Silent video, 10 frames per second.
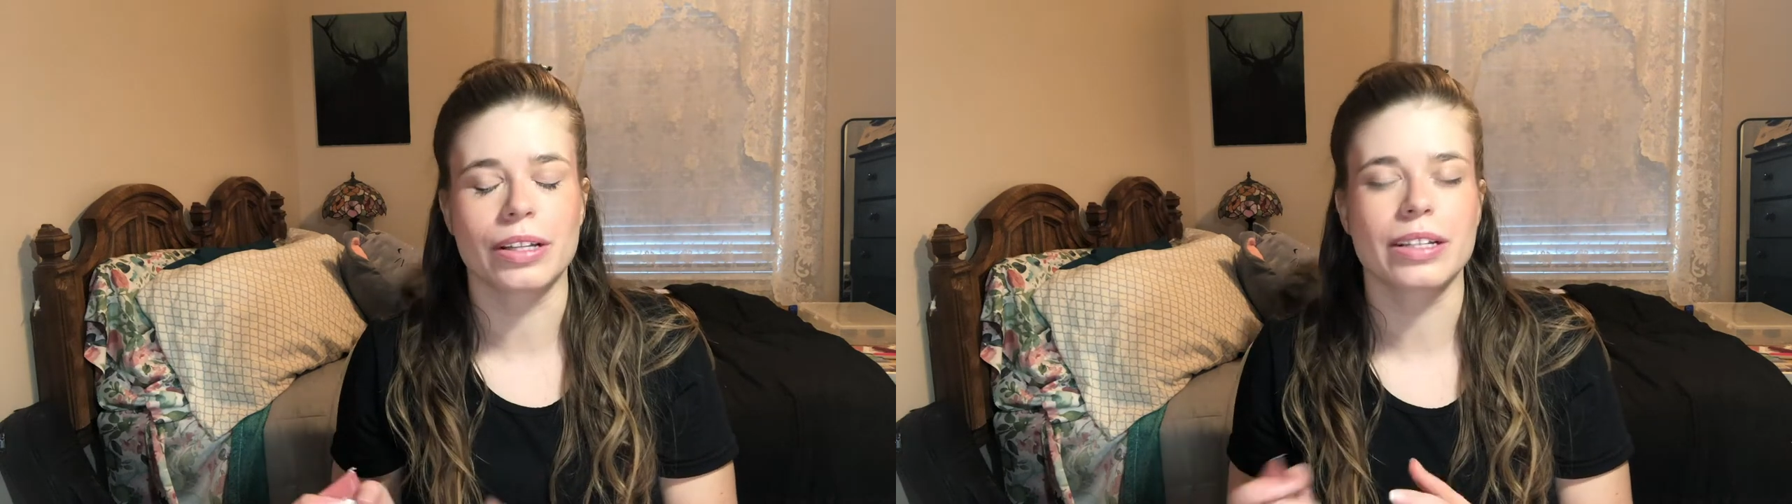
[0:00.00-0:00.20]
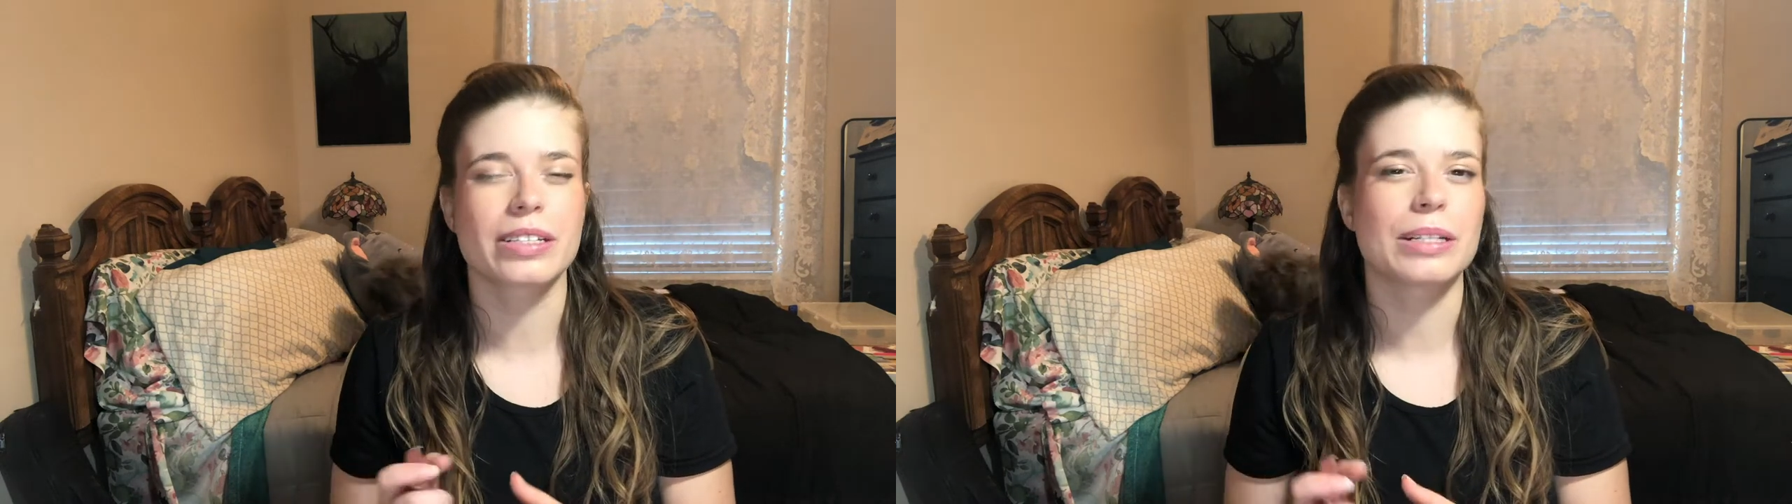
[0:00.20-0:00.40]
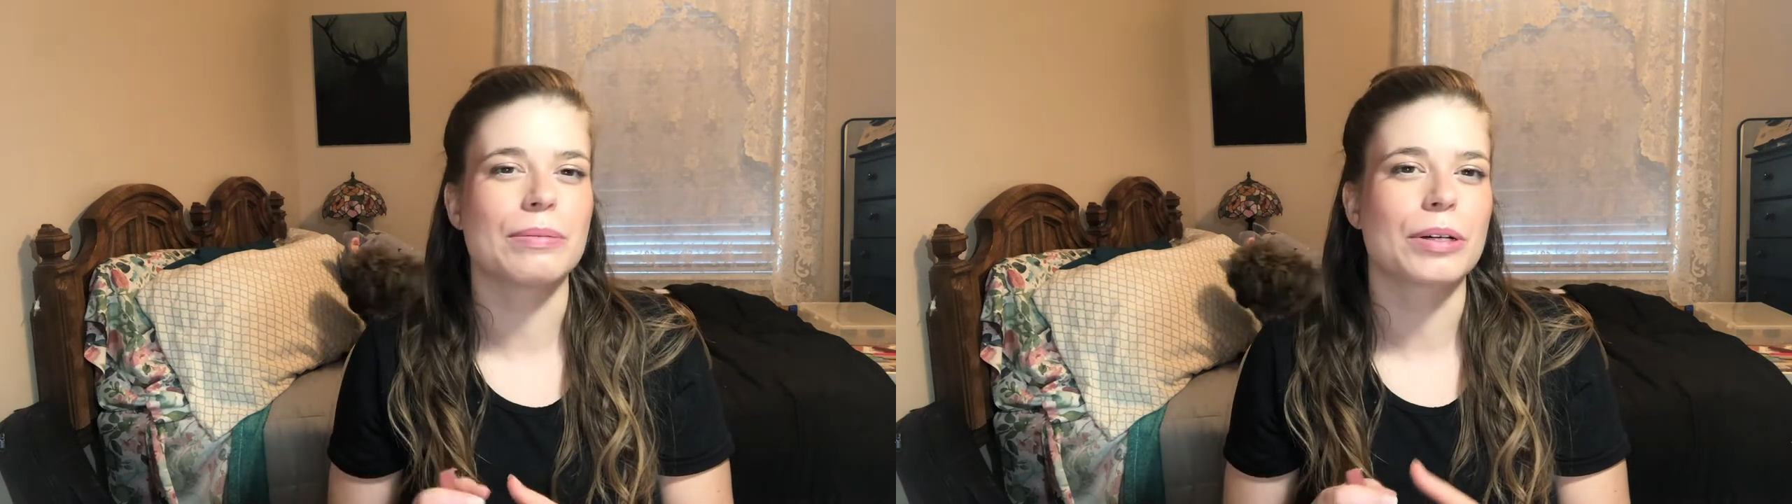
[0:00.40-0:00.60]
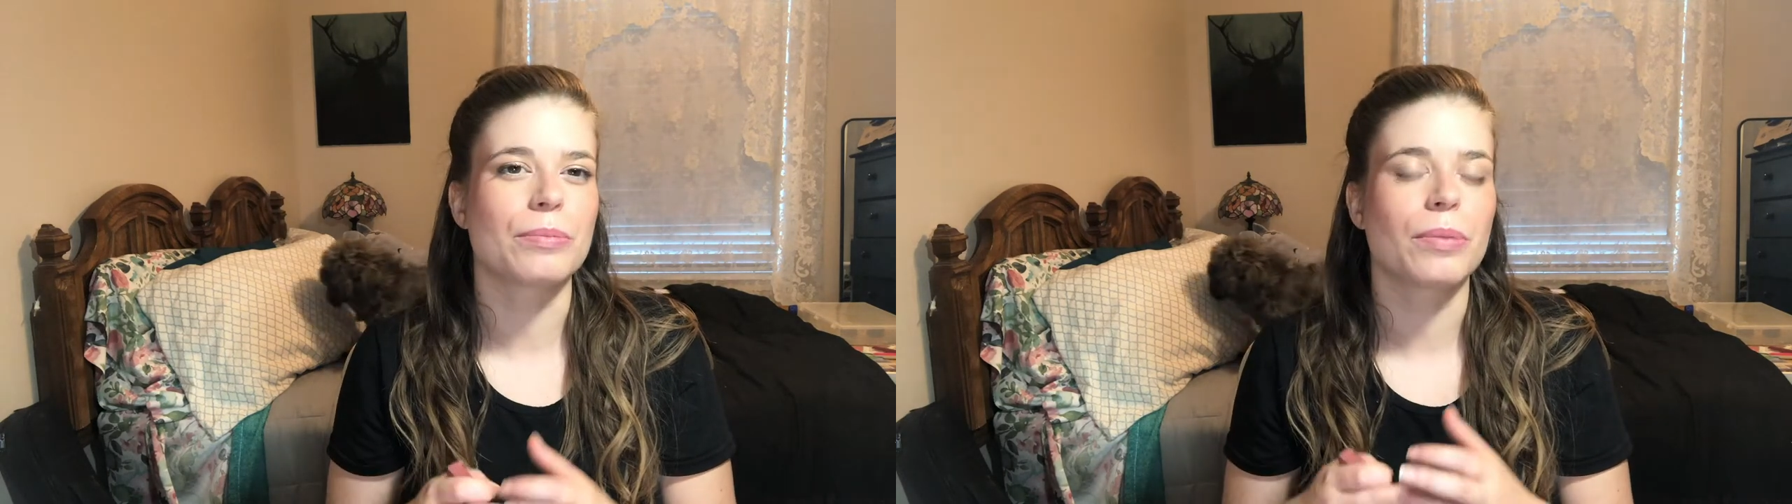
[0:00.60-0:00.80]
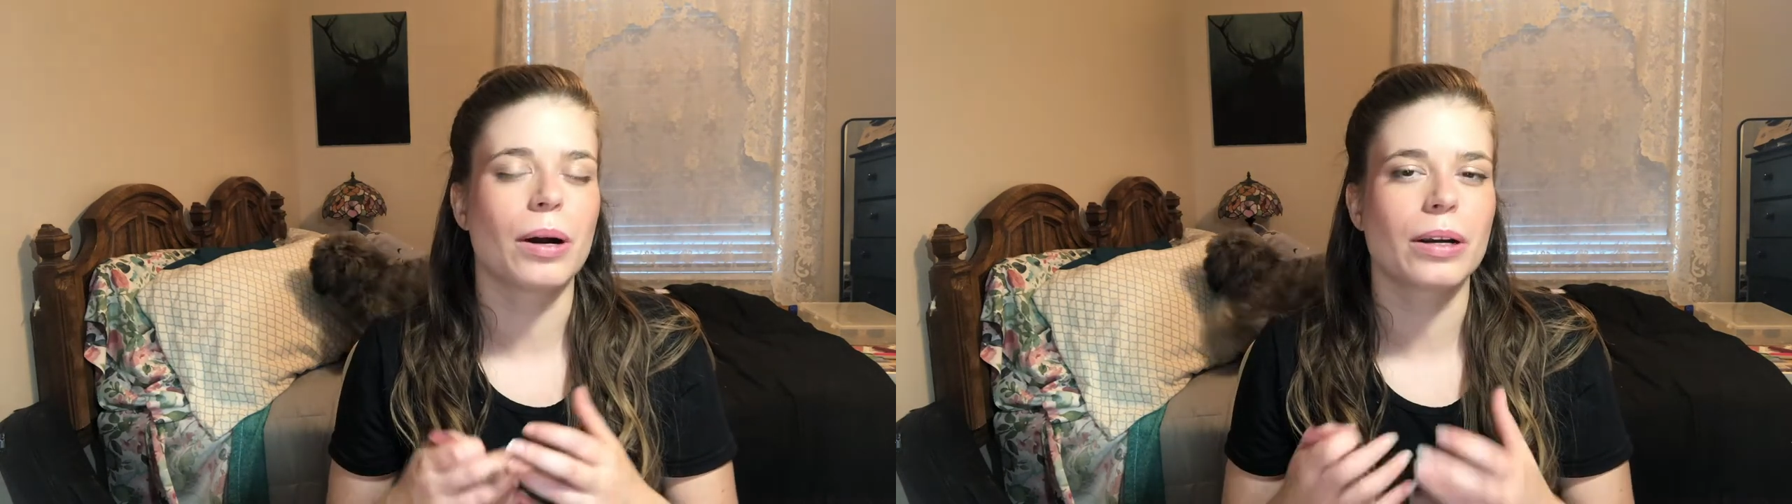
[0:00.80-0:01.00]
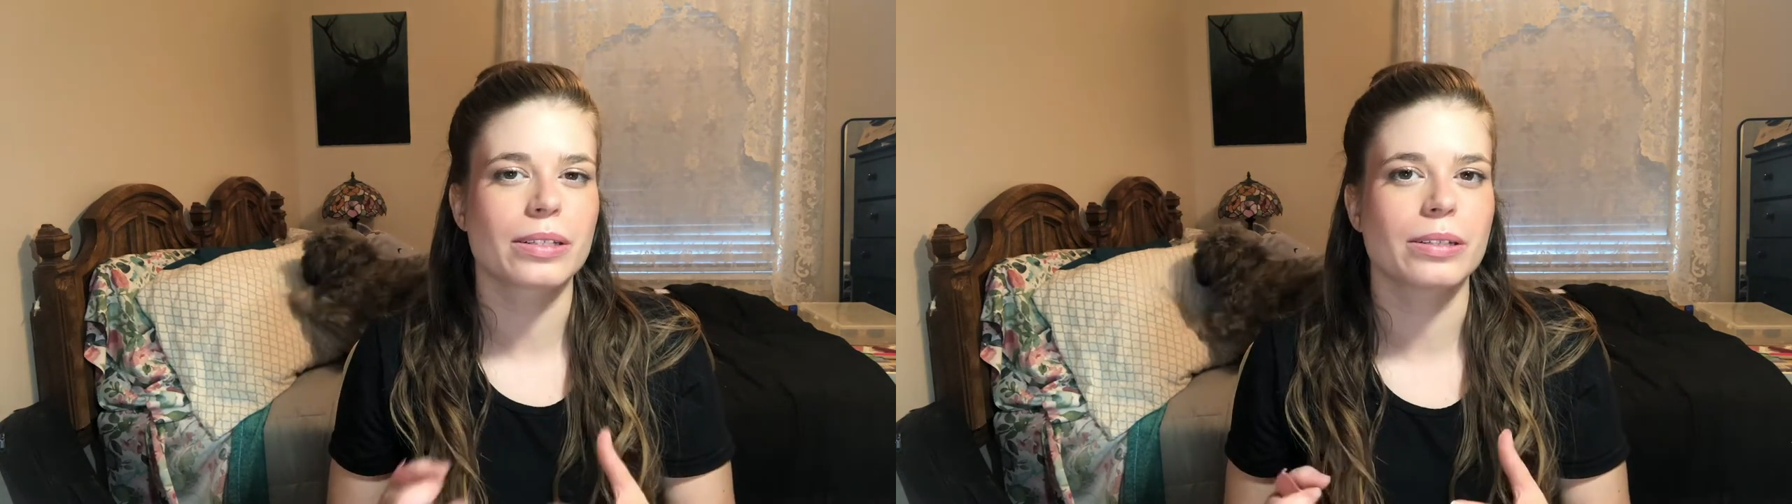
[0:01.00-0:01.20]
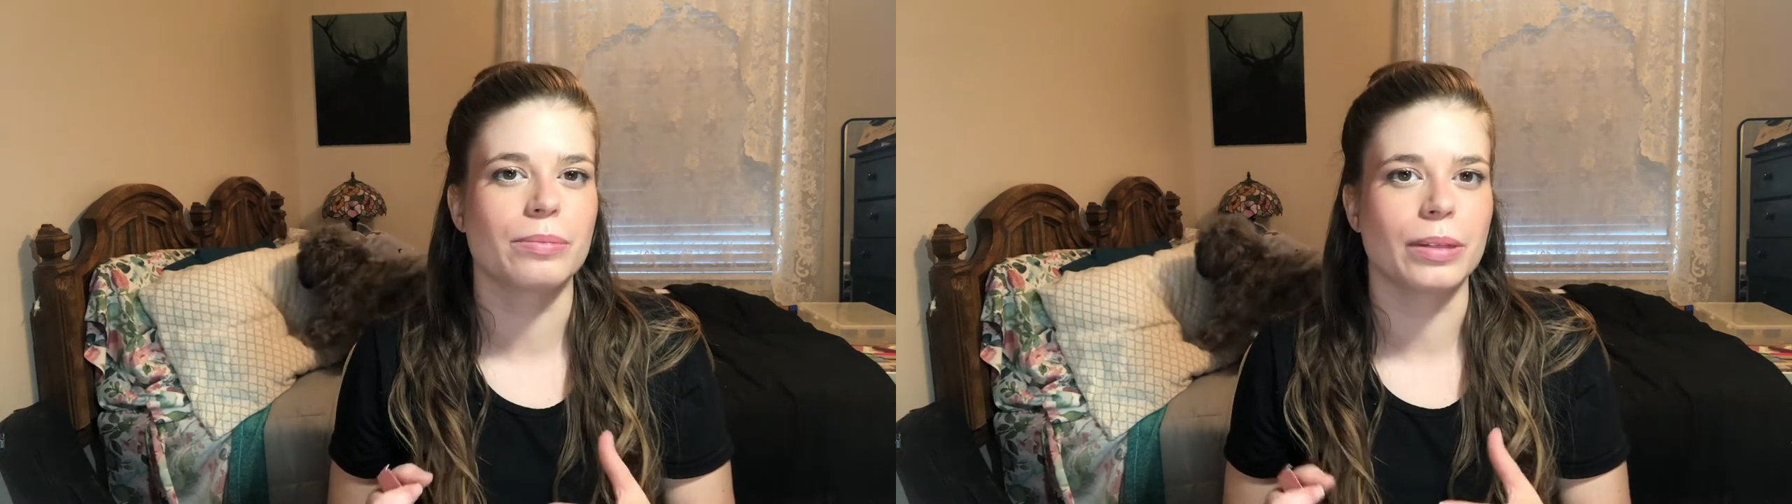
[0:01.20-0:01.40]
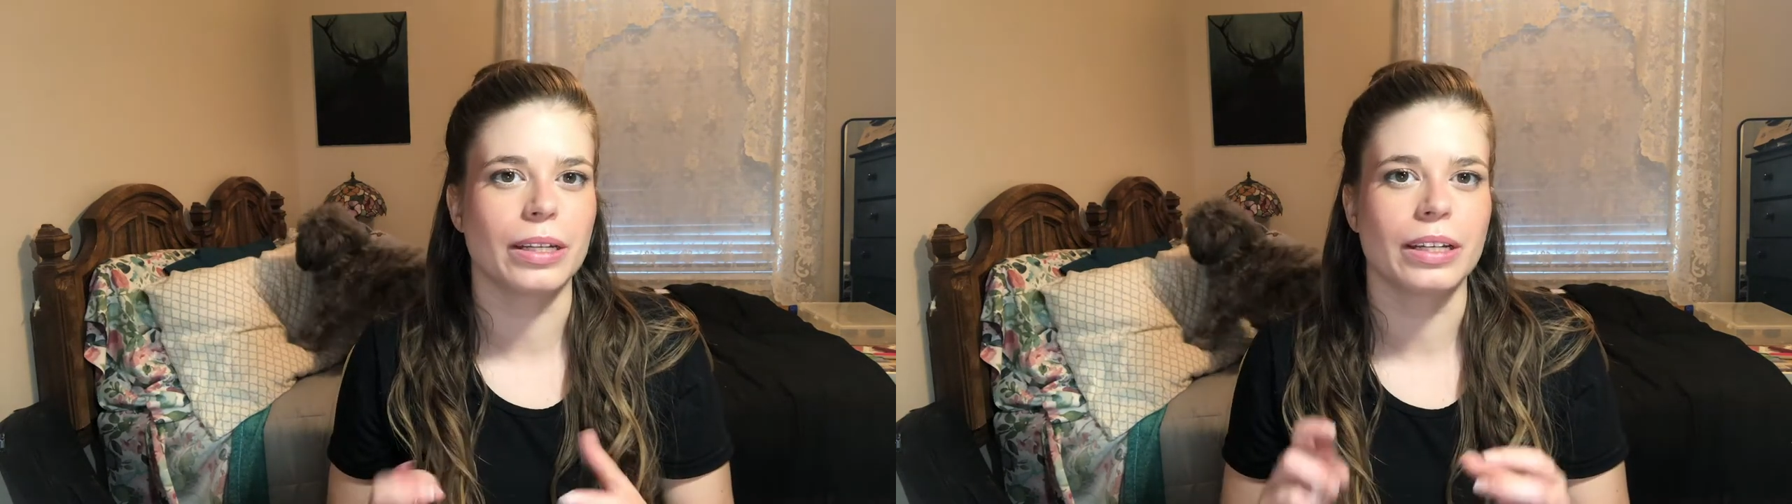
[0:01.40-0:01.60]
that someone could
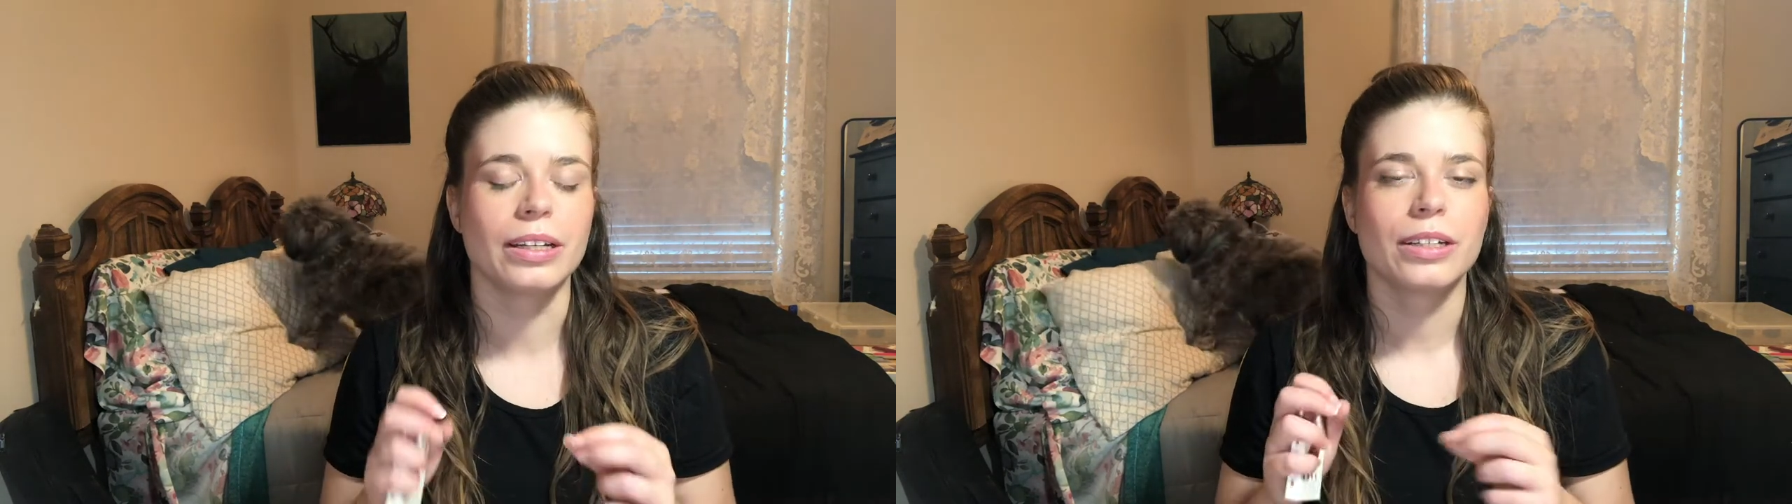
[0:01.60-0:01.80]
possibly